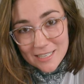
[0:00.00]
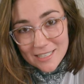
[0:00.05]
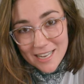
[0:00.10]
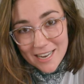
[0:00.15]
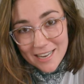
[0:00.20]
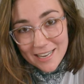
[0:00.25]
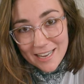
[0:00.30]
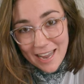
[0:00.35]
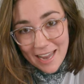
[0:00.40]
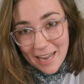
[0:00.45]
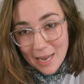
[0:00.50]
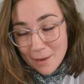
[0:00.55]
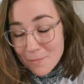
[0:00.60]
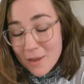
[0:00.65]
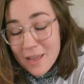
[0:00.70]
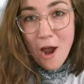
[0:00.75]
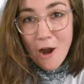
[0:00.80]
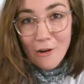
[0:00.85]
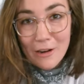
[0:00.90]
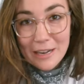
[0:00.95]
as they
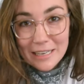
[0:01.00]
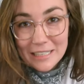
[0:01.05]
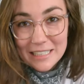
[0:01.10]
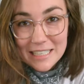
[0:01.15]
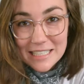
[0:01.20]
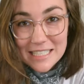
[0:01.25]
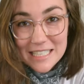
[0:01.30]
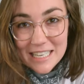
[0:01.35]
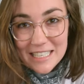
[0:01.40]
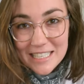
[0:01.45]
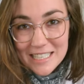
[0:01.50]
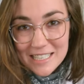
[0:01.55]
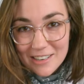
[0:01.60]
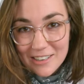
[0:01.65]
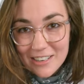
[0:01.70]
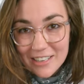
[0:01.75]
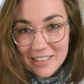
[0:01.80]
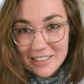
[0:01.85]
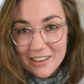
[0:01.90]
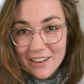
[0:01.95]
came. All right, let's get
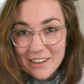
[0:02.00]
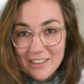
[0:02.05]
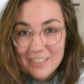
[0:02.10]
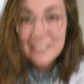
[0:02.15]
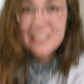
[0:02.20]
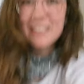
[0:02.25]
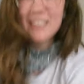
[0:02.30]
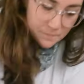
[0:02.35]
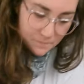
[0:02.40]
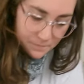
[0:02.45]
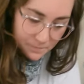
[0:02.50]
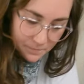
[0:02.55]
started, y'all.